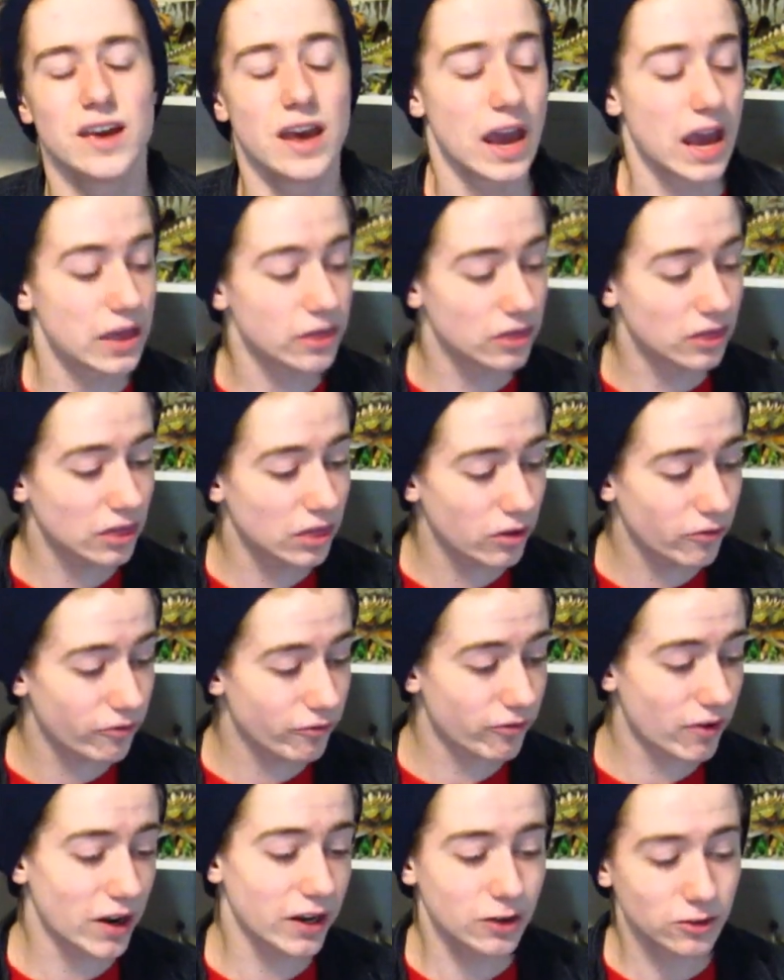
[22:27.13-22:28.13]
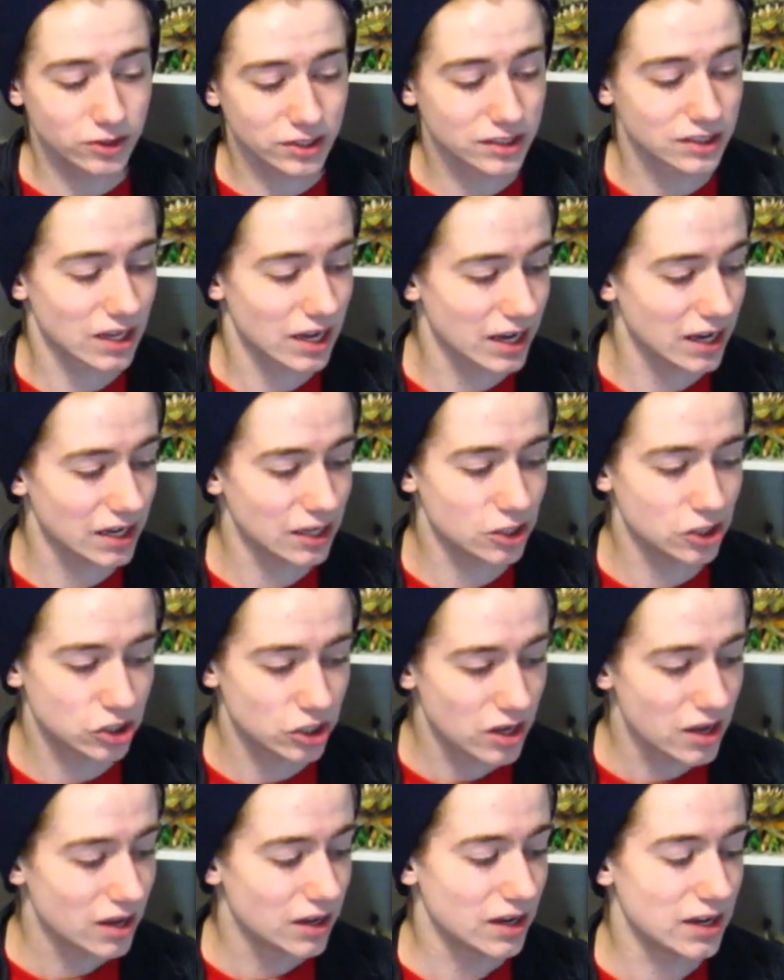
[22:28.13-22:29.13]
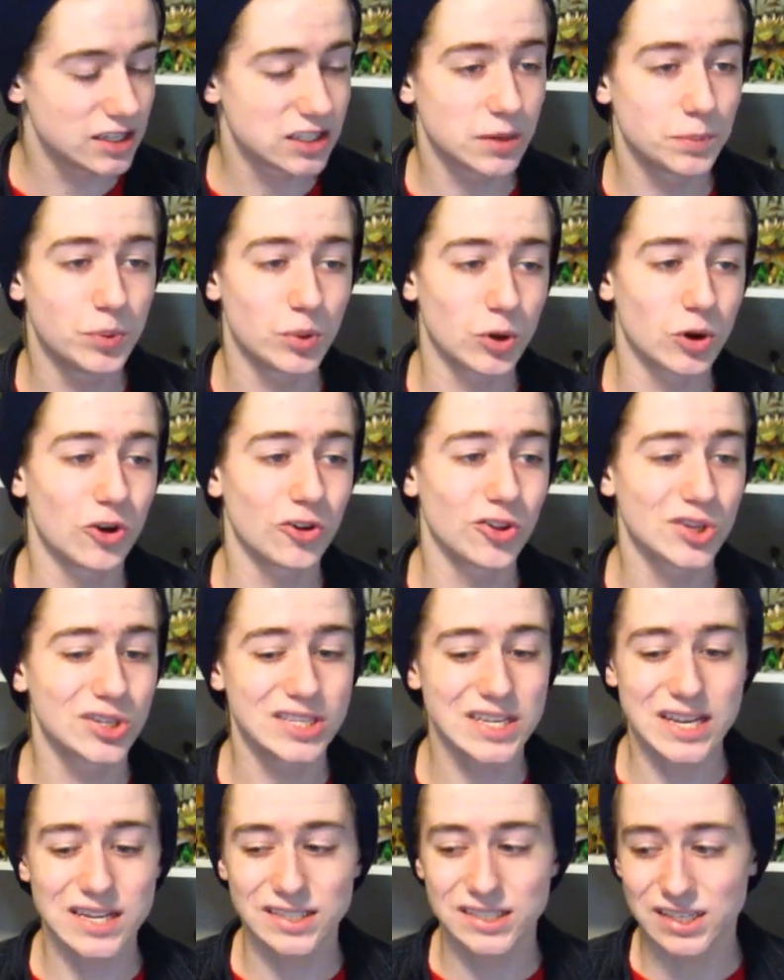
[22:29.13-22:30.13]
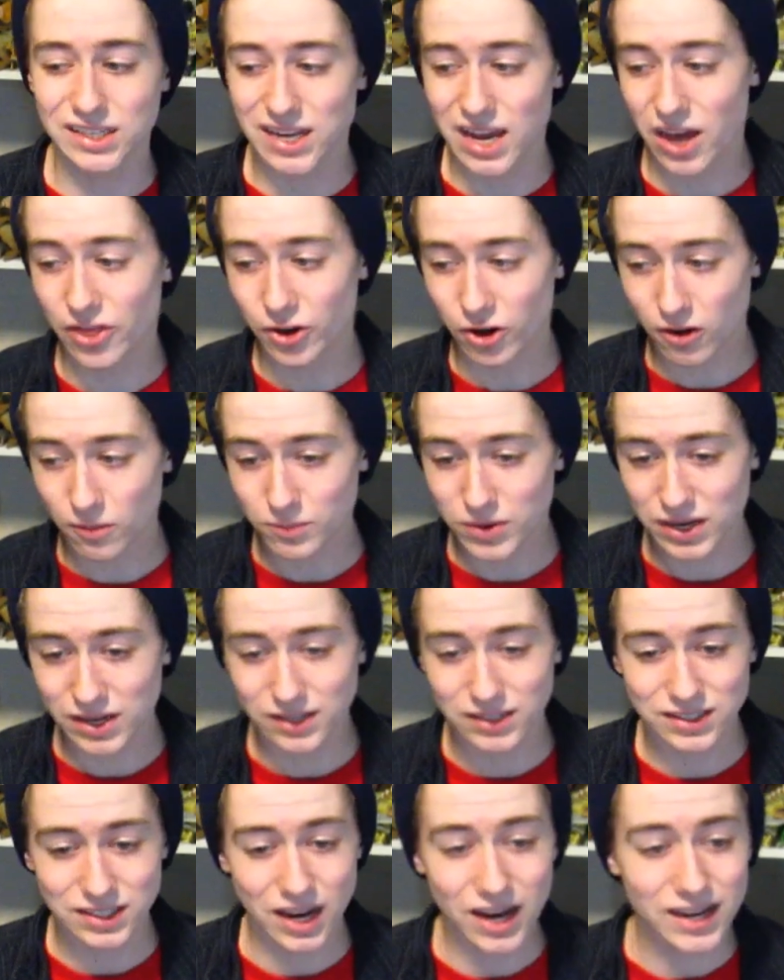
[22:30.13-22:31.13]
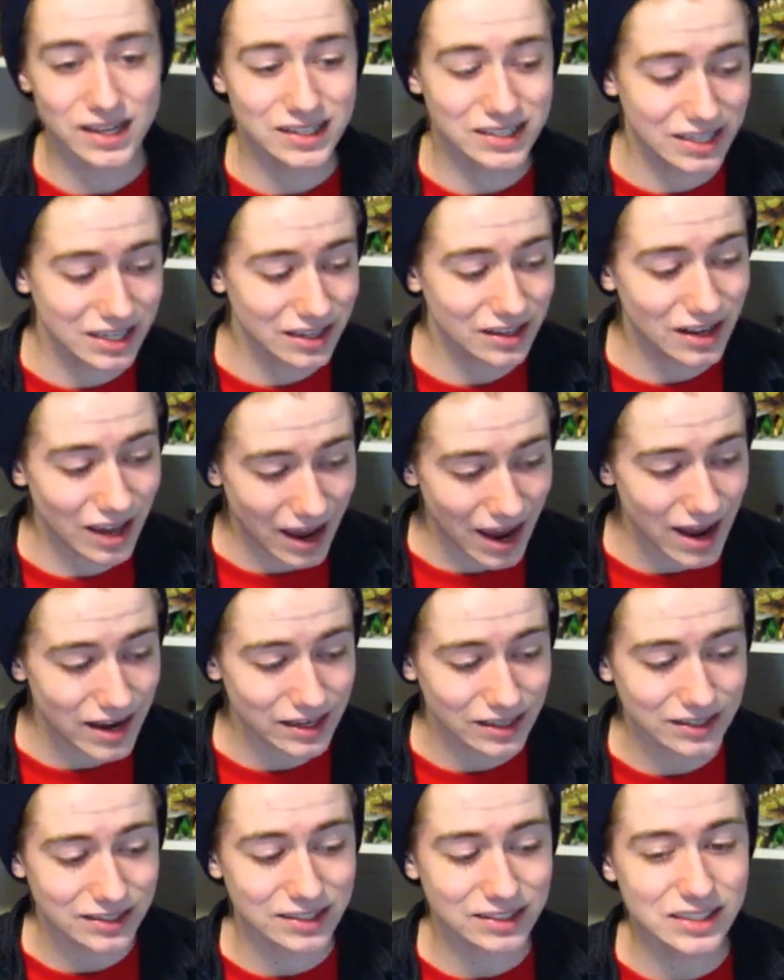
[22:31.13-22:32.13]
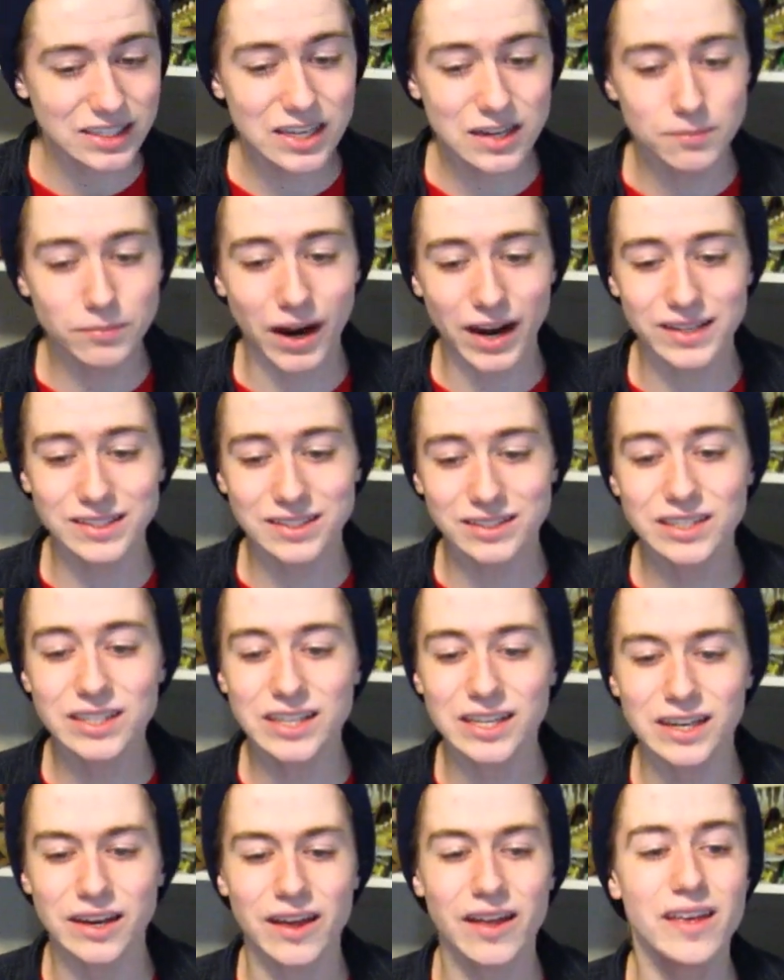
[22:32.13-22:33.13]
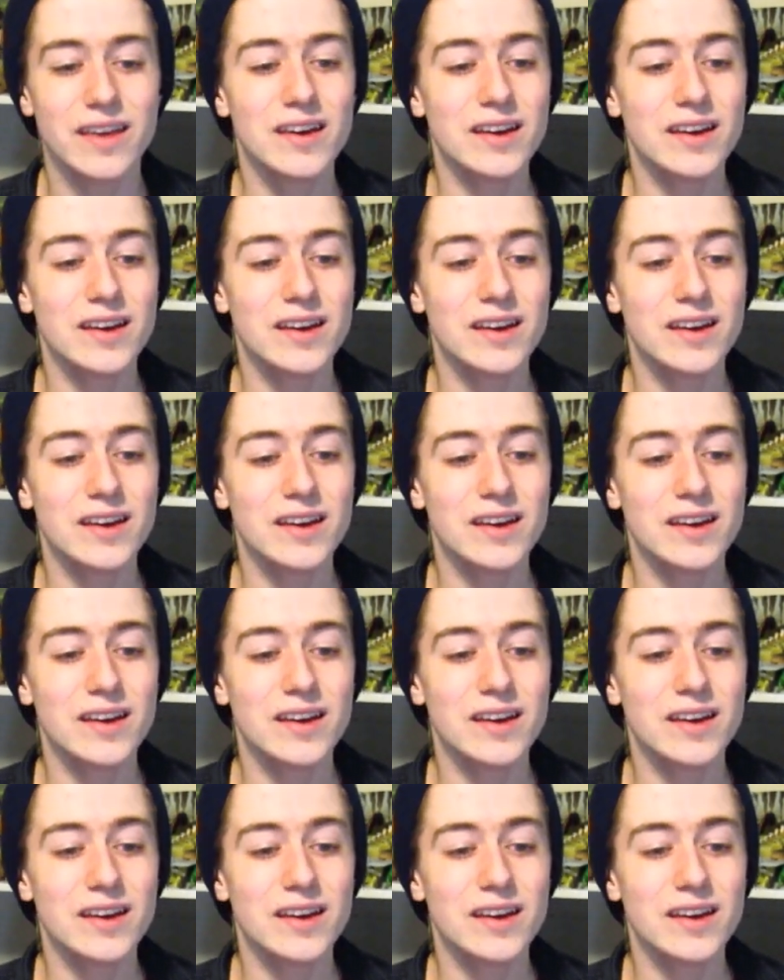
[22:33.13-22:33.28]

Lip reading: And the final stage is to put all the scenes together, because I did edit scene by scene,